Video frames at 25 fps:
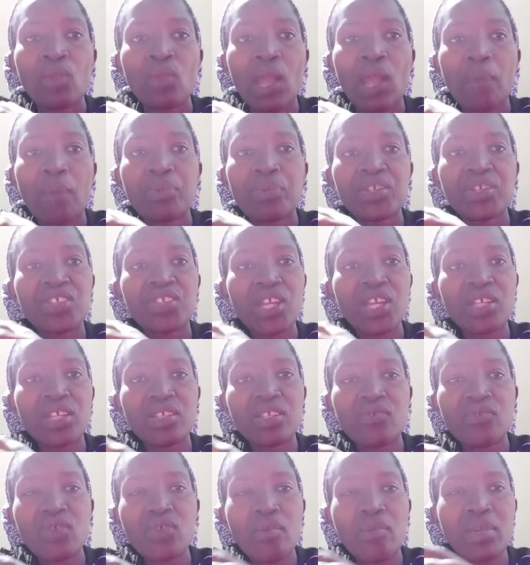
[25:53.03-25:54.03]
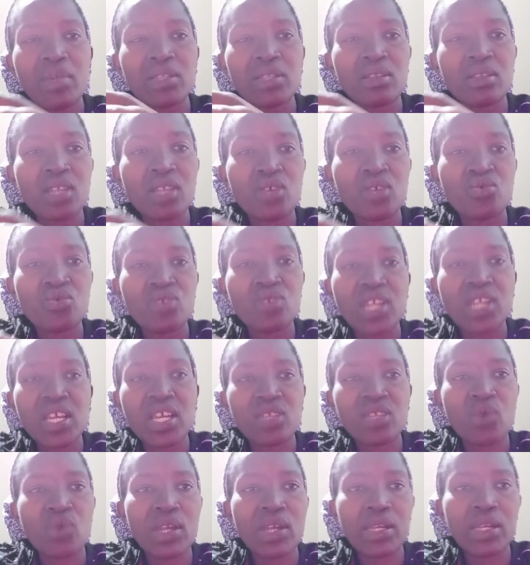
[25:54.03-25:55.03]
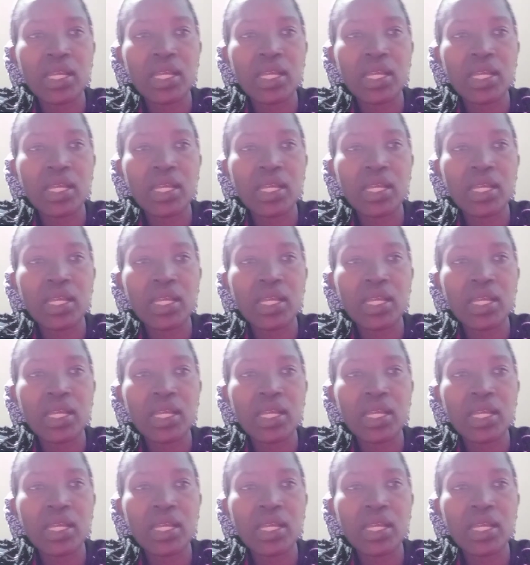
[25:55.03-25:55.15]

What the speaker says: Appreciate if your menses are 2 days, 1